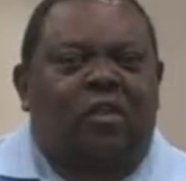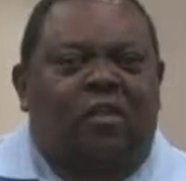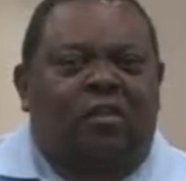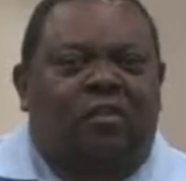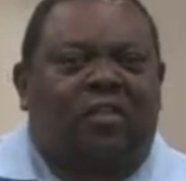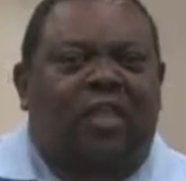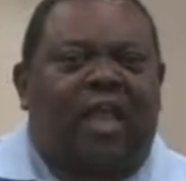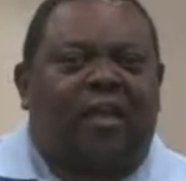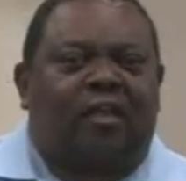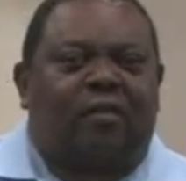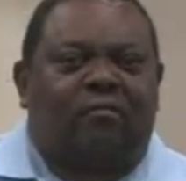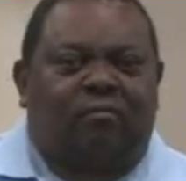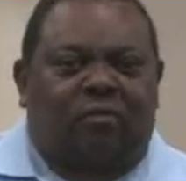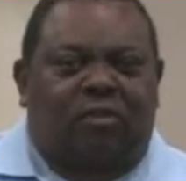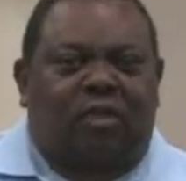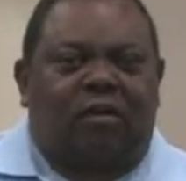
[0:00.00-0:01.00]
and
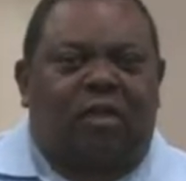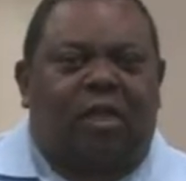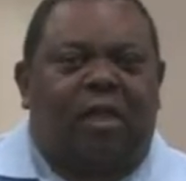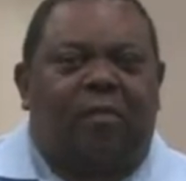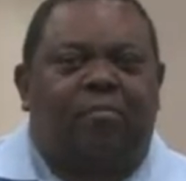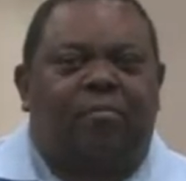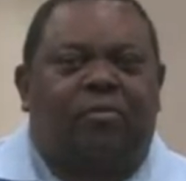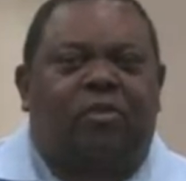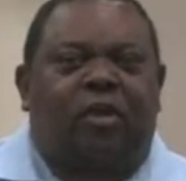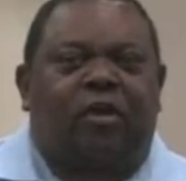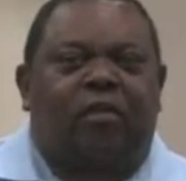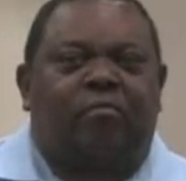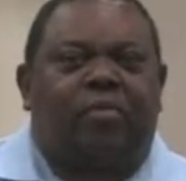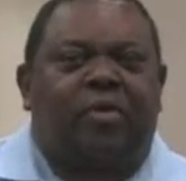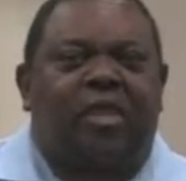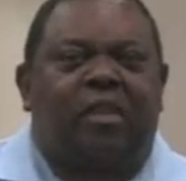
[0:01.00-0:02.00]

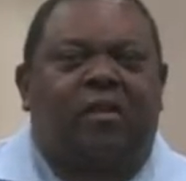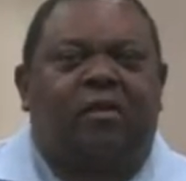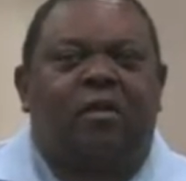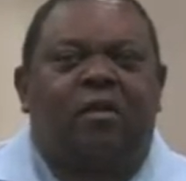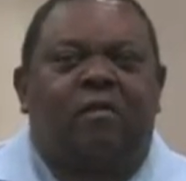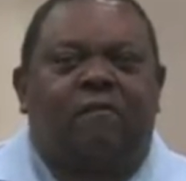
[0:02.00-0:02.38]
2nd Peter,